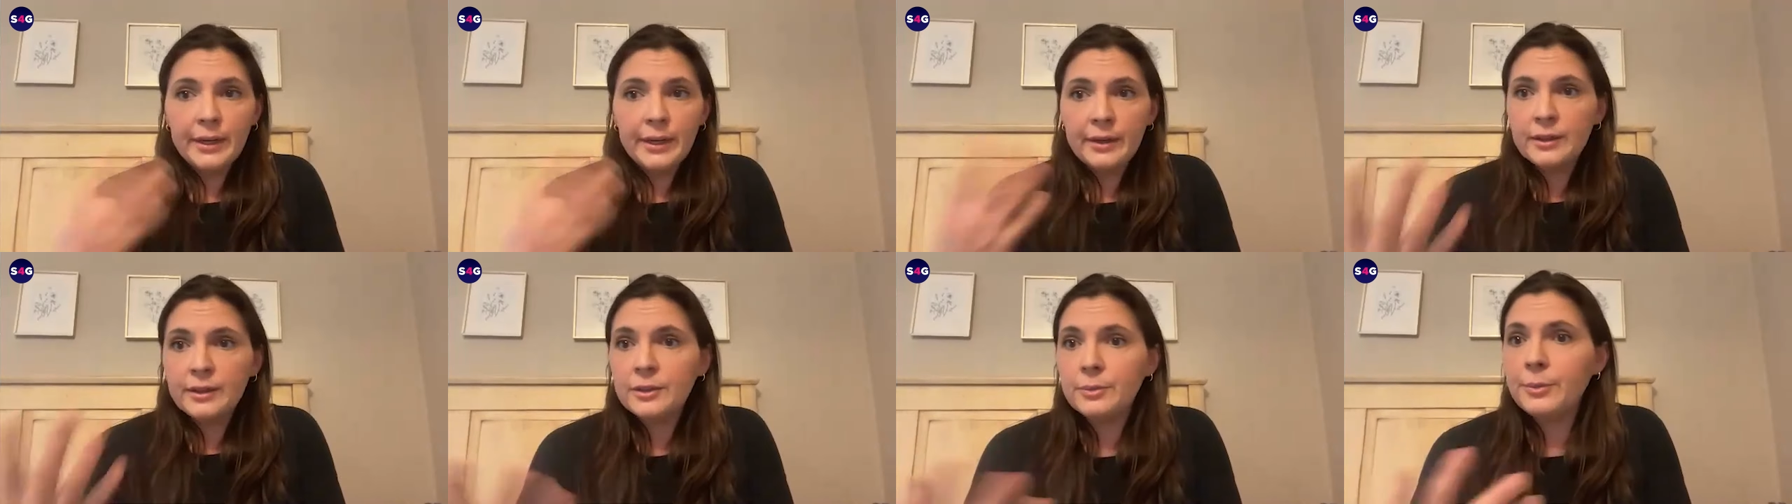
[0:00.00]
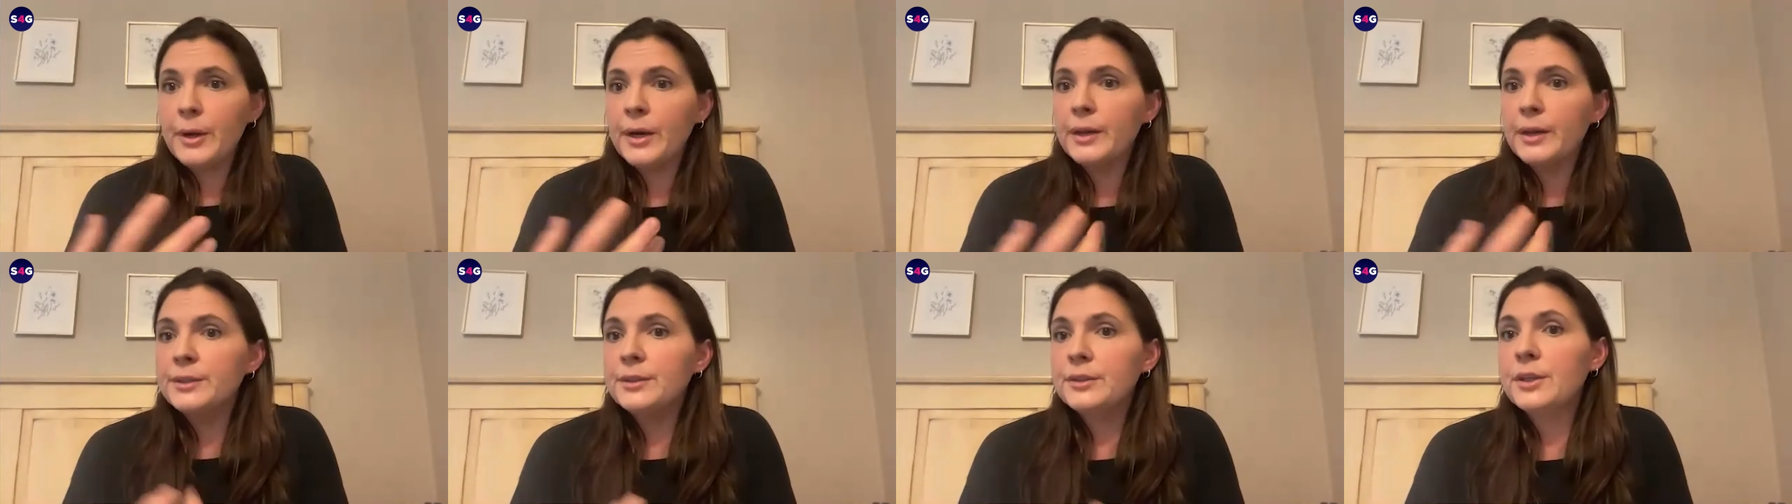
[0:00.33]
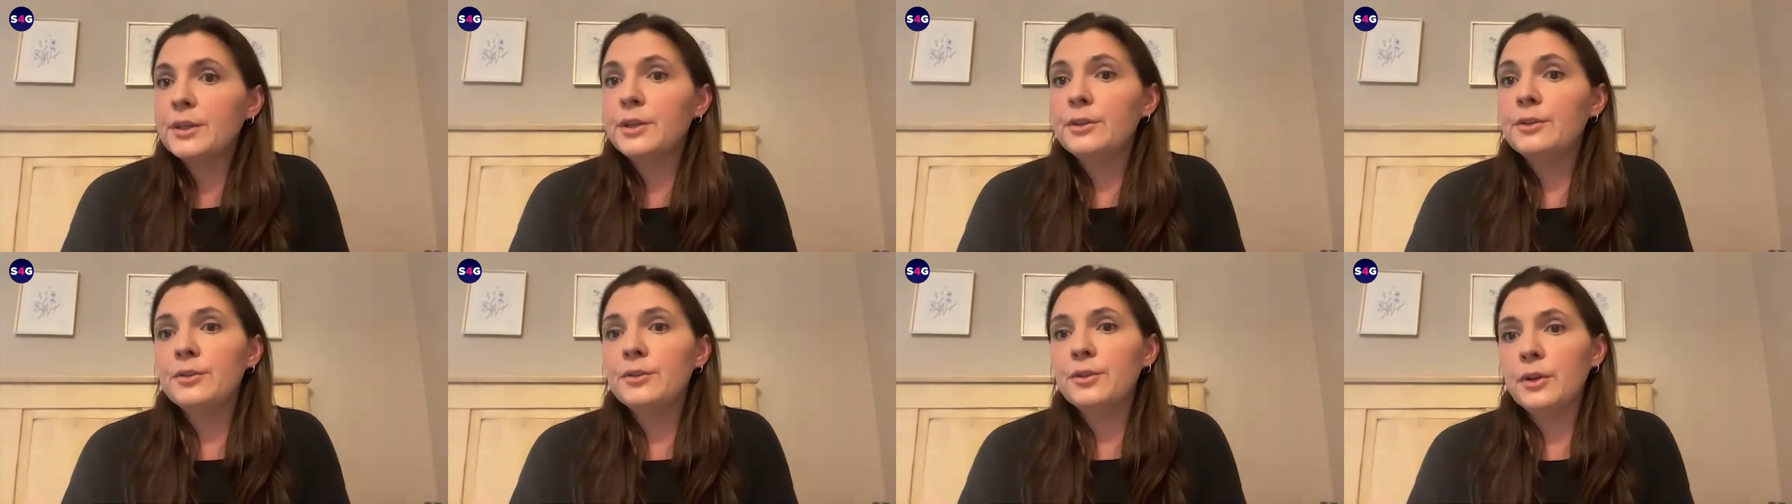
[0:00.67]
expressed
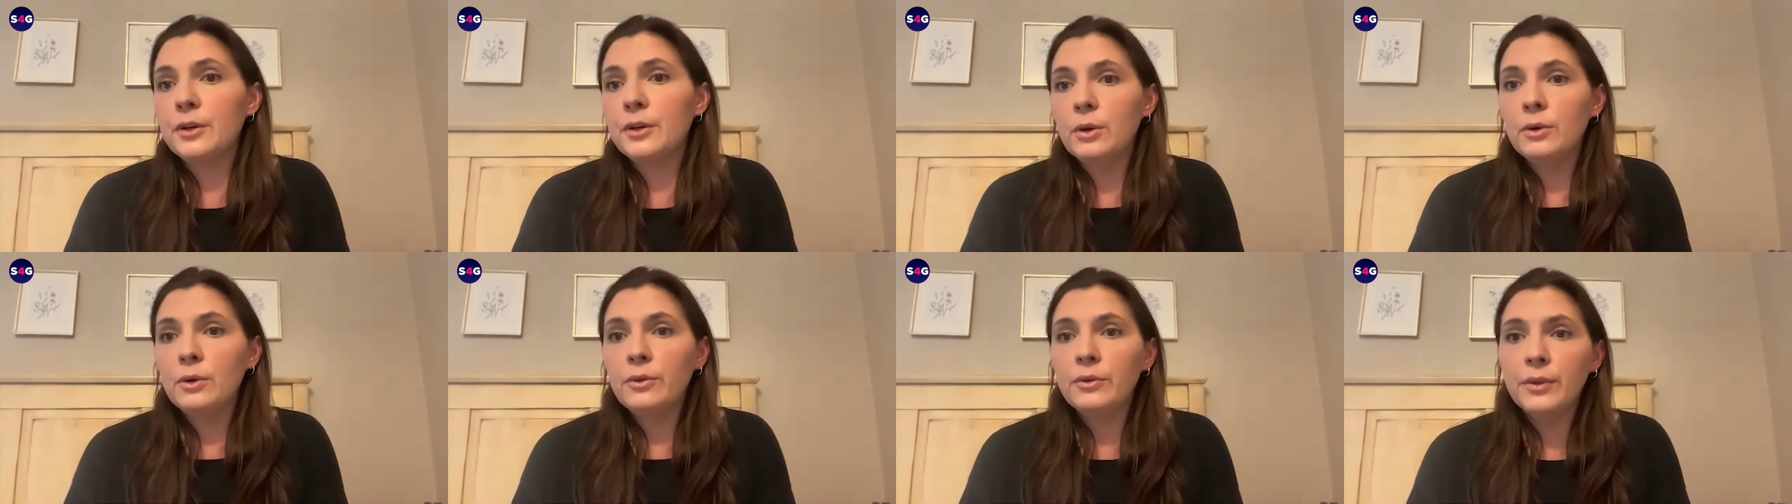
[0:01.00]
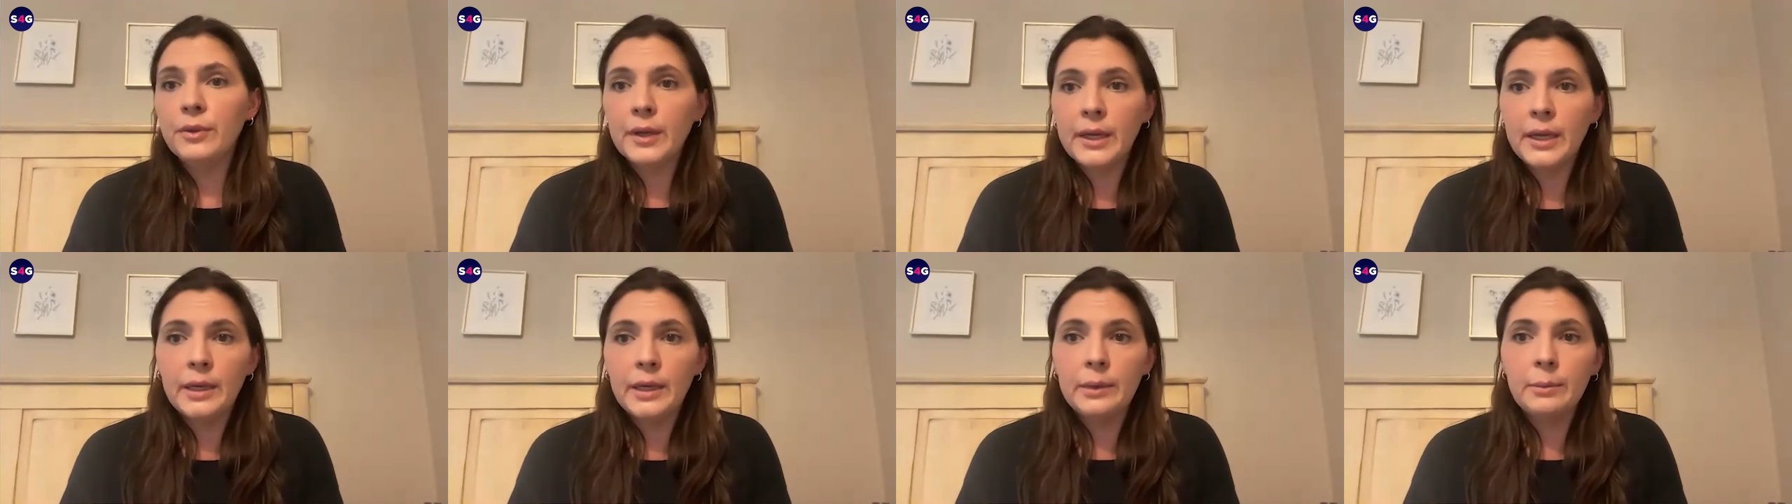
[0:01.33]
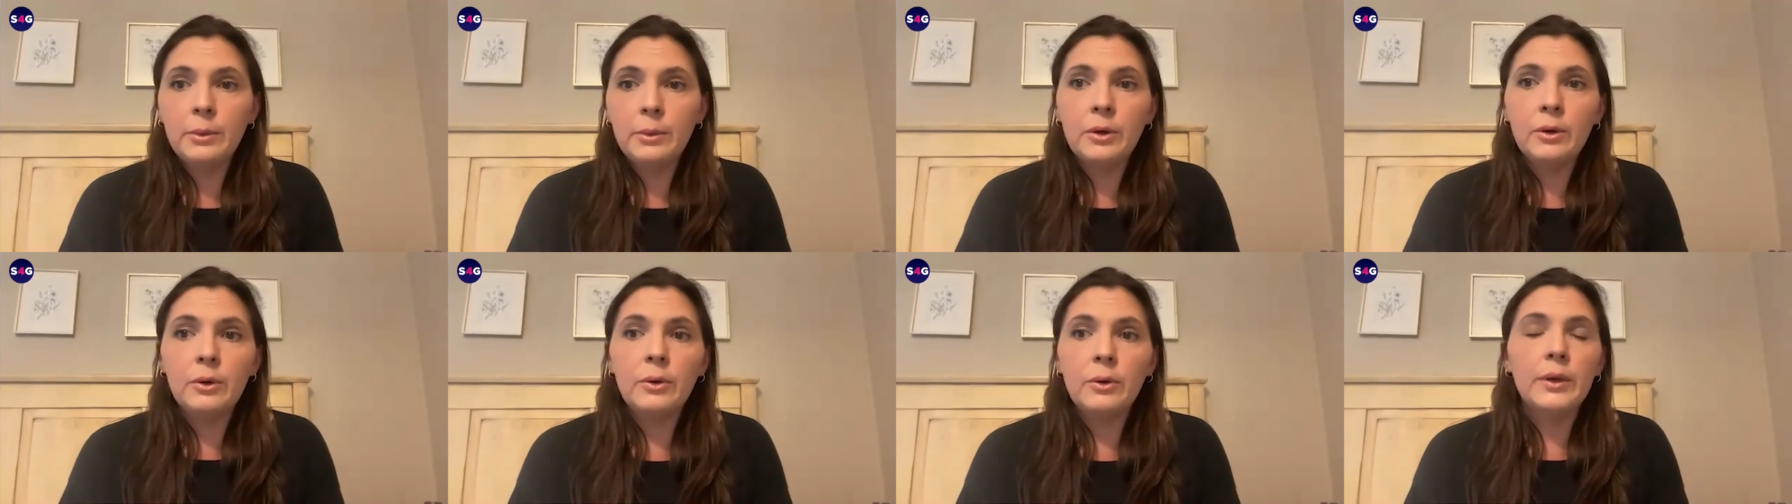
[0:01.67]
concern over the
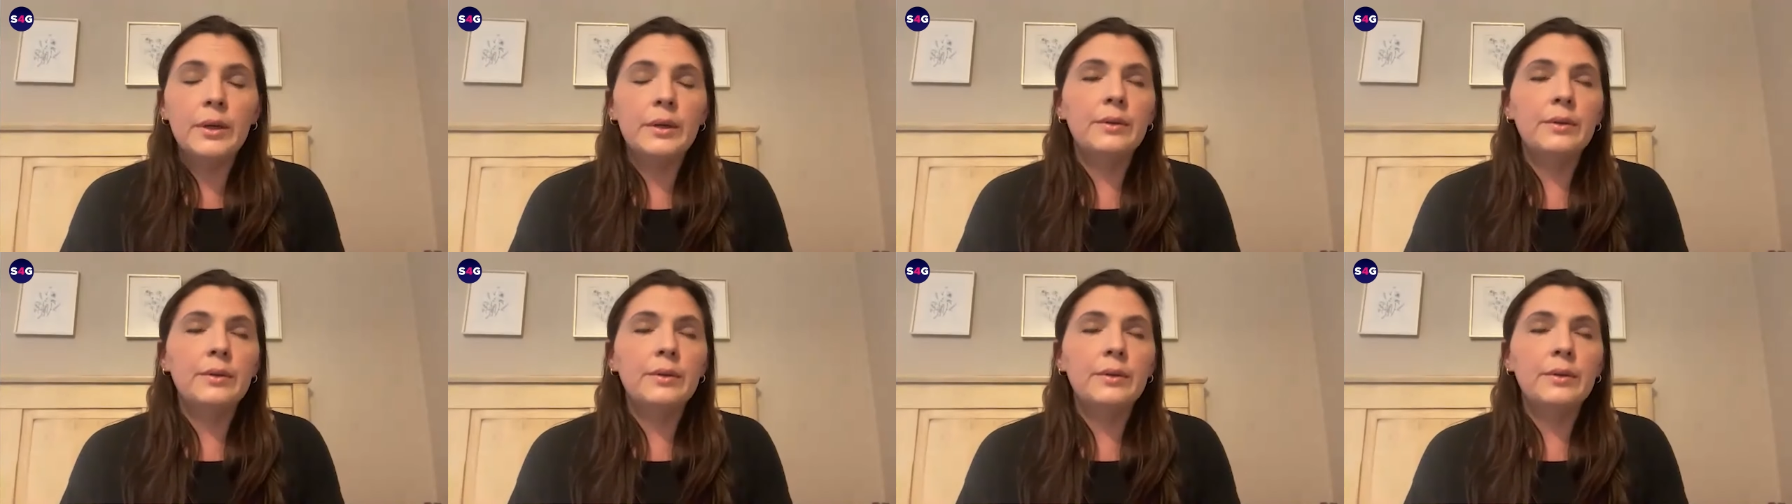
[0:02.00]
chemo.